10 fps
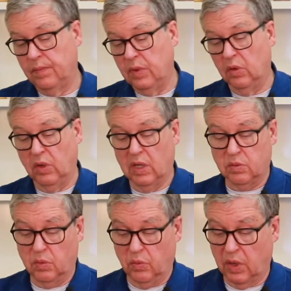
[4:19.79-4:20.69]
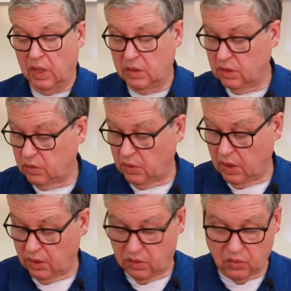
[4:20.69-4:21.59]
Don't ask me why, it's just what
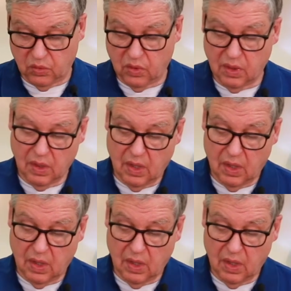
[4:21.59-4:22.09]
I do.